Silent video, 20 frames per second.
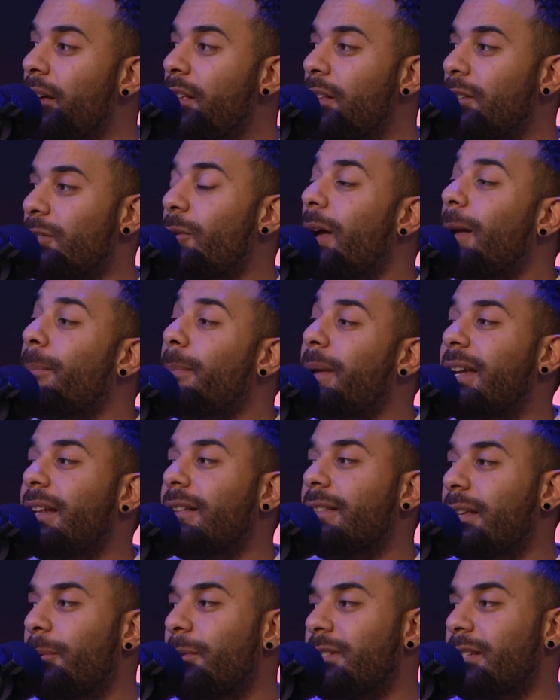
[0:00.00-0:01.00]
So I
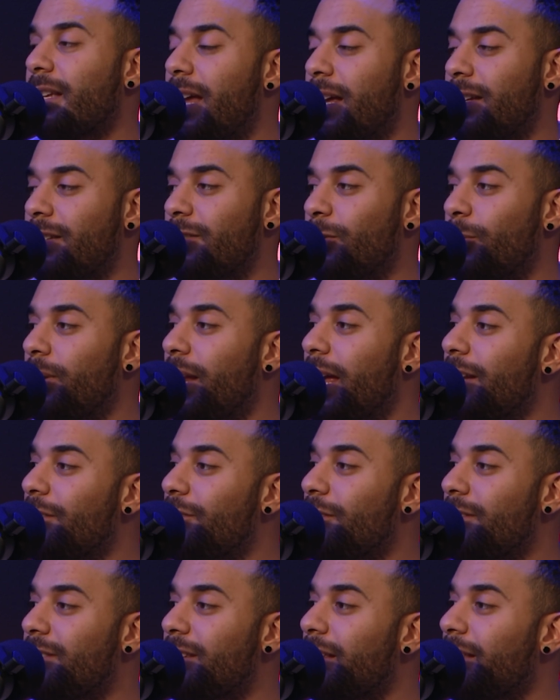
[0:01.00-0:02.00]
immediately was connected to an
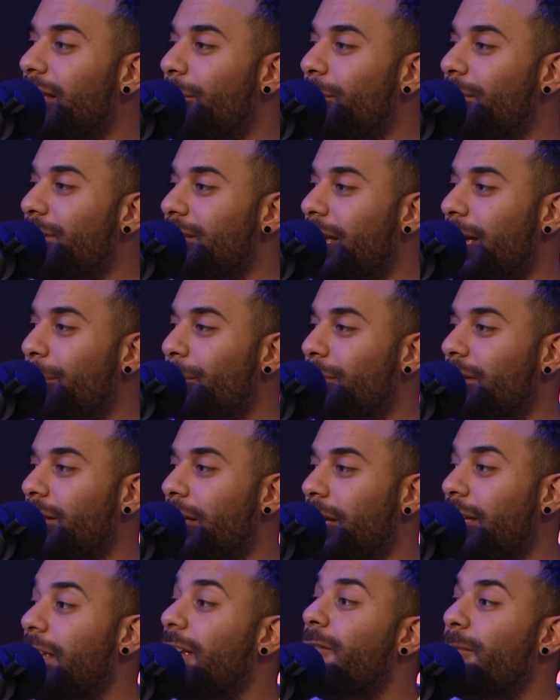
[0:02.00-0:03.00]
agency that was able to
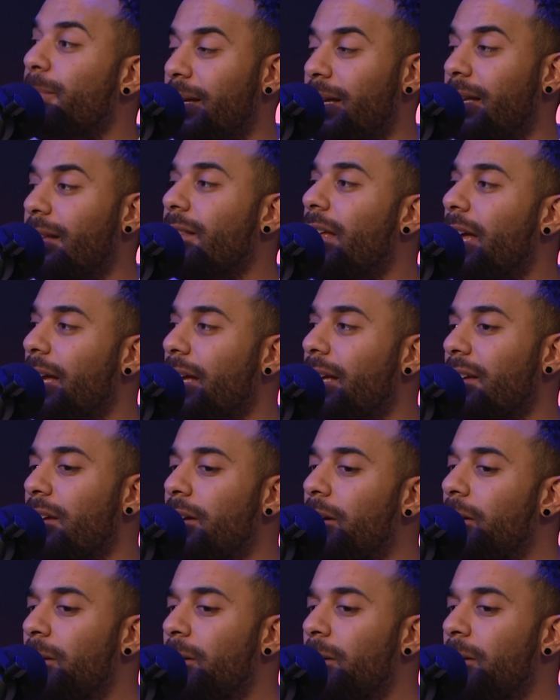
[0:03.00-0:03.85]
like give me like,